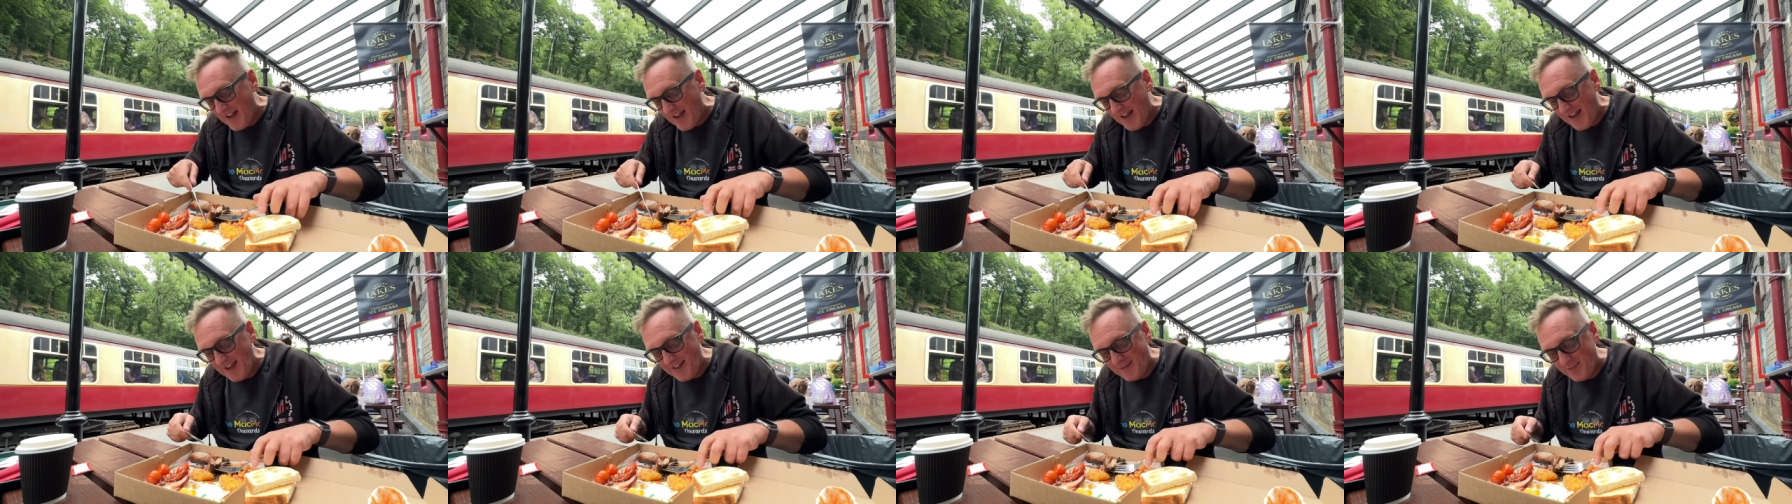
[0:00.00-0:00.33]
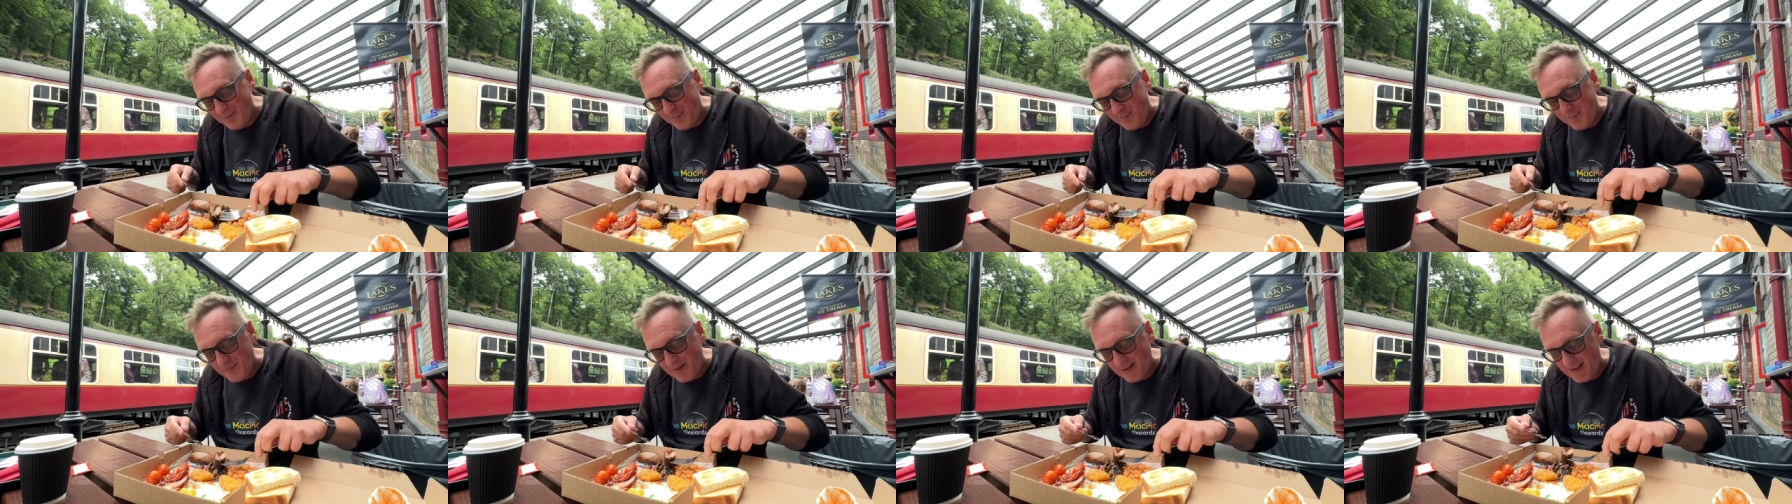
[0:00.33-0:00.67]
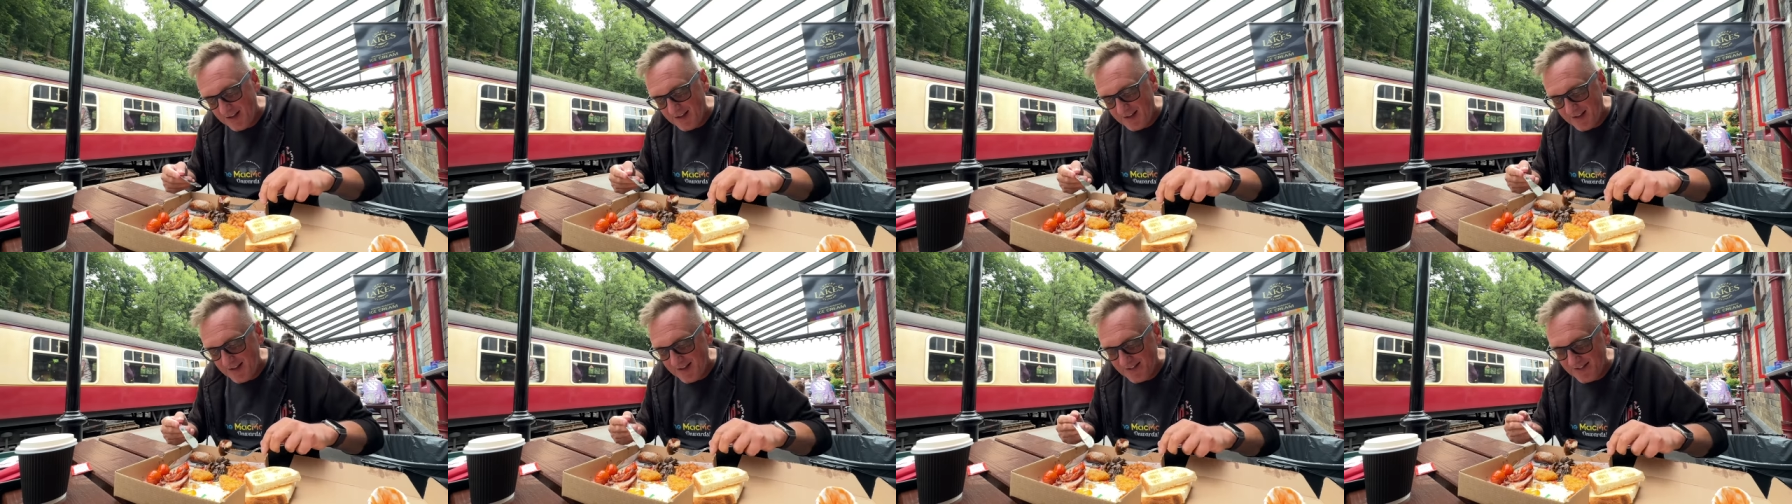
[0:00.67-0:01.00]
It's
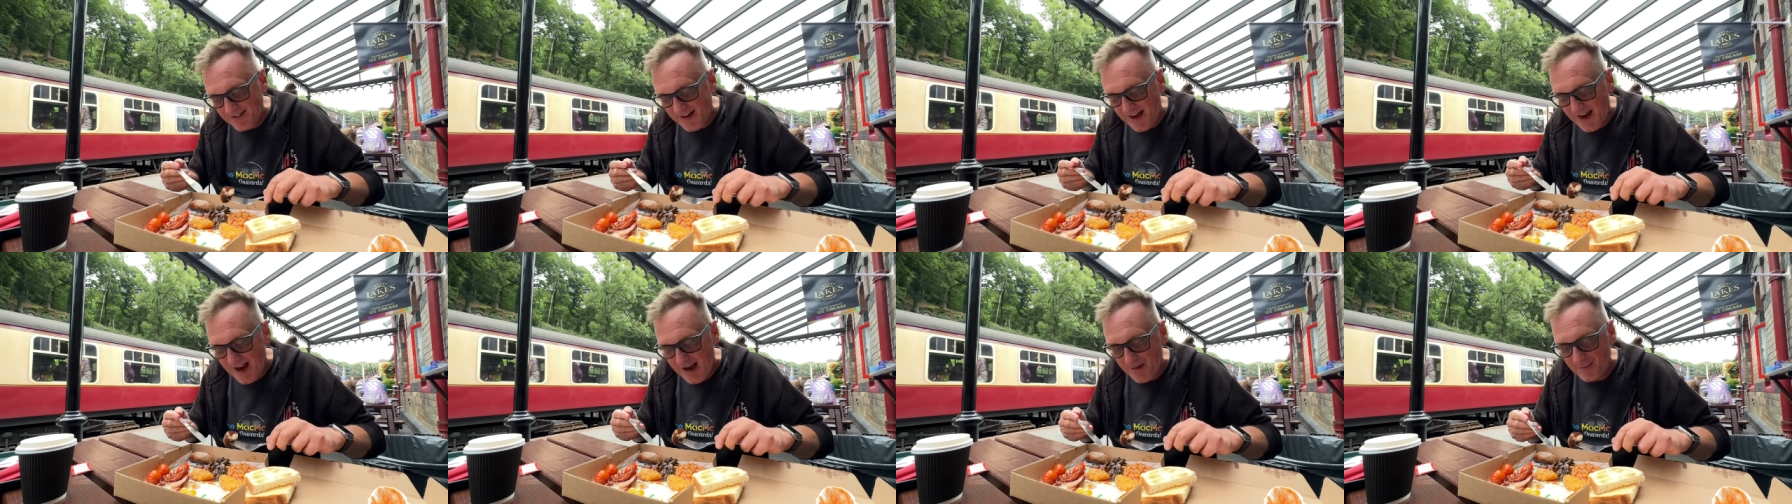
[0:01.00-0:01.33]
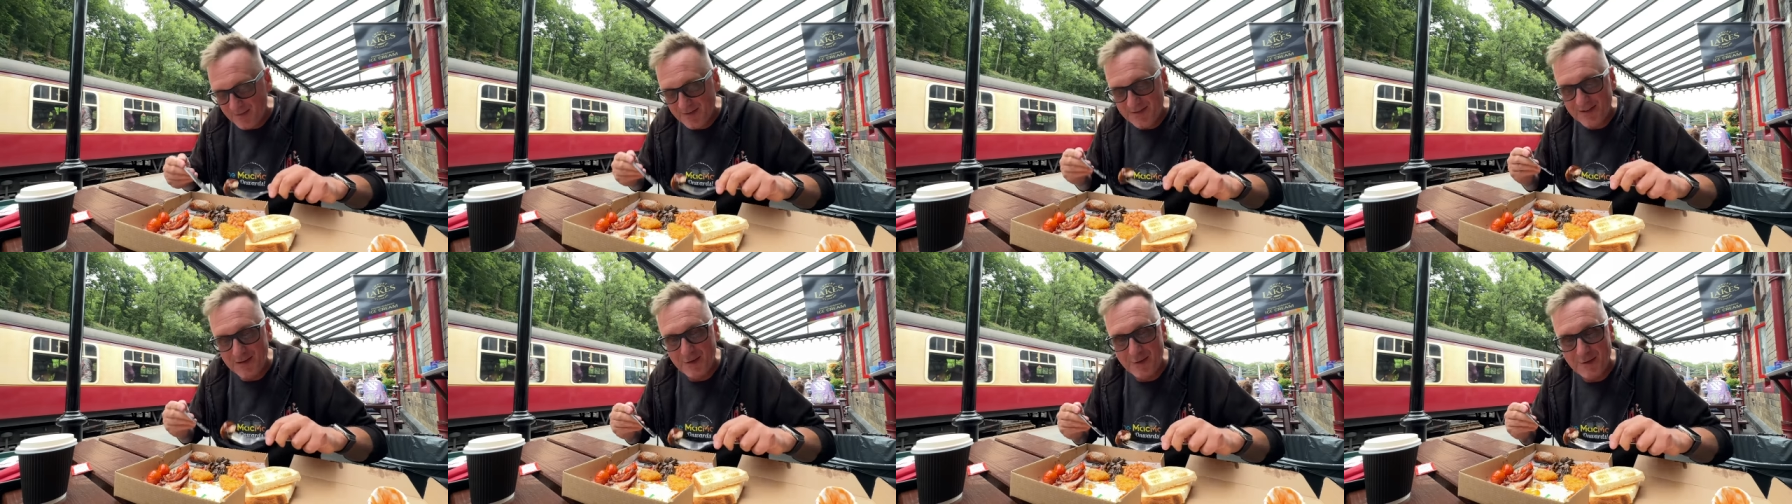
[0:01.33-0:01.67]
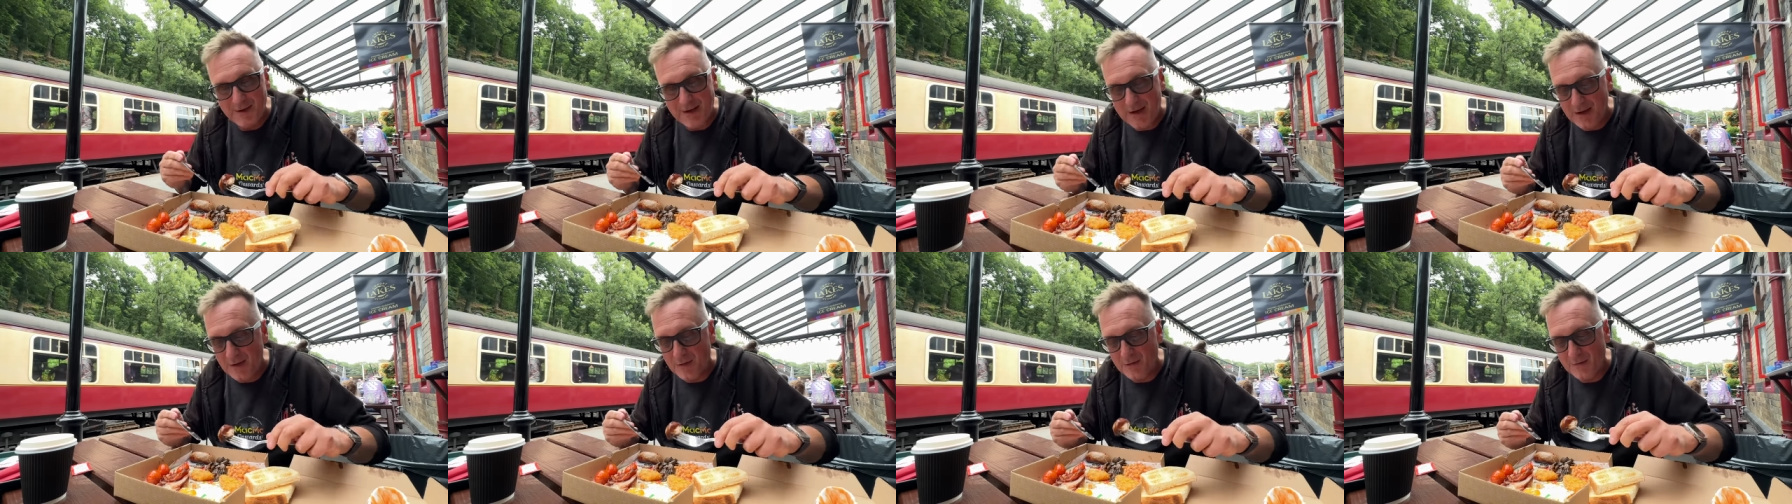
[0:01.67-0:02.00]
brilliant, this. I
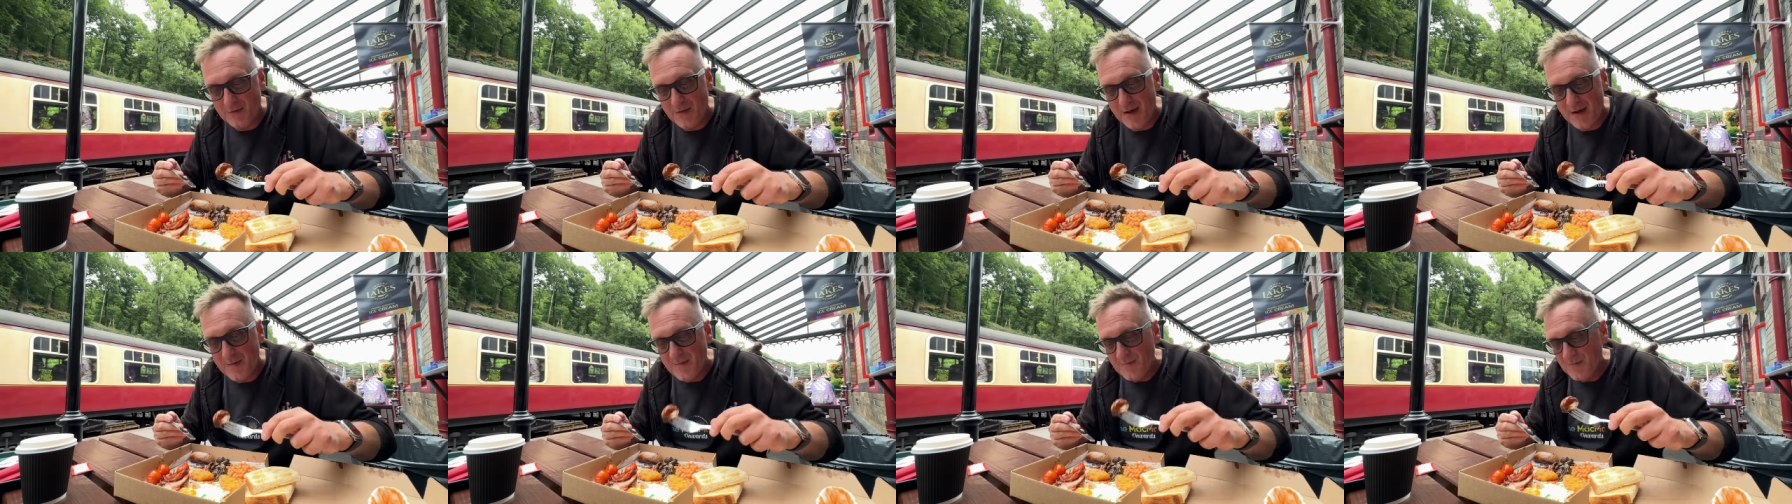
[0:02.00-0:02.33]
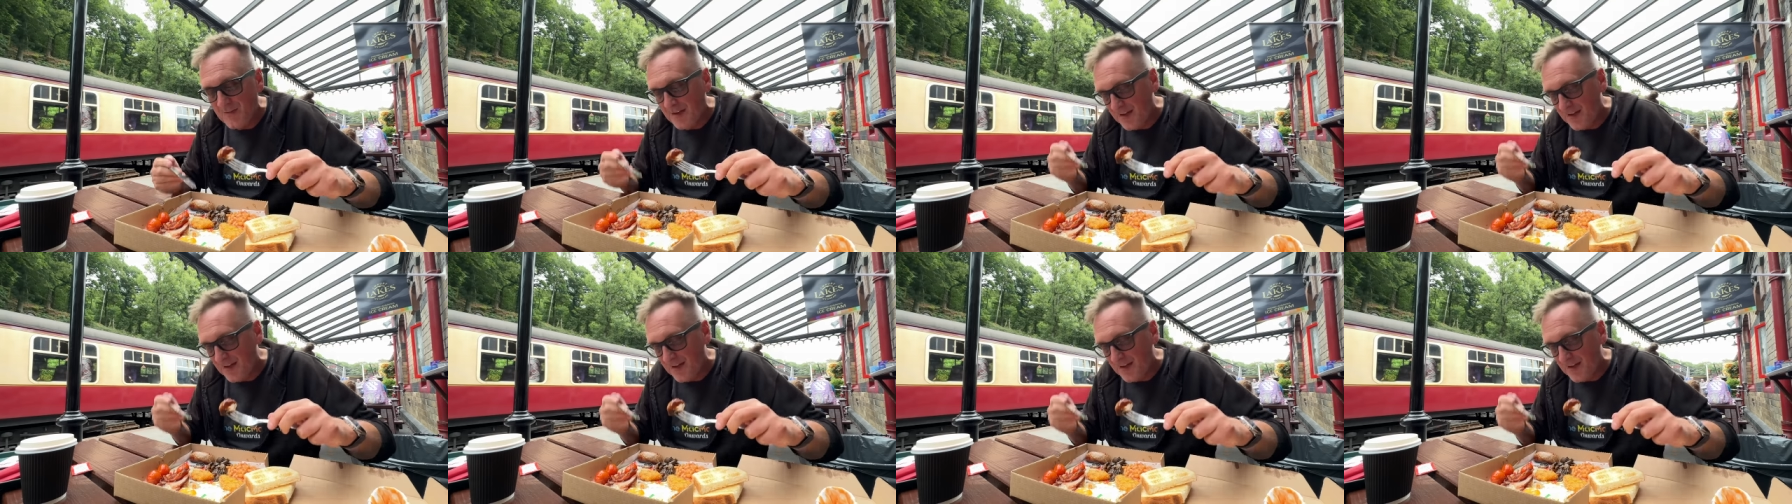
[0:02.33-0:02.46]
absolutely love it.